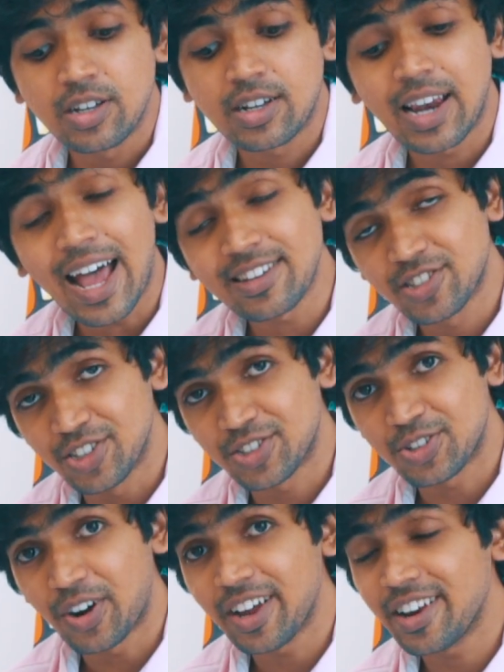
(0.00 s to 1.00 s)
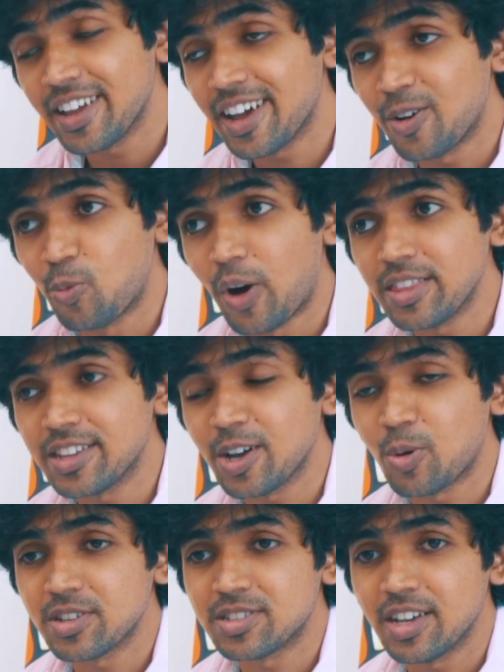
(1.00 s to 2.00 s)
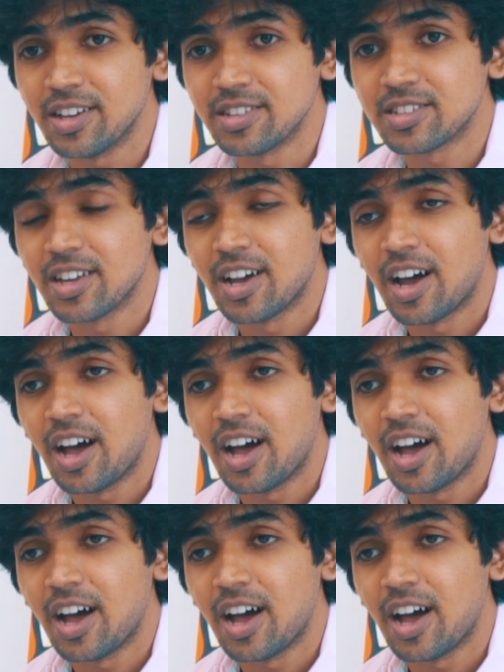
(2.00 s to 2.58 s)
classes, right? Yeah, one thing I want to say is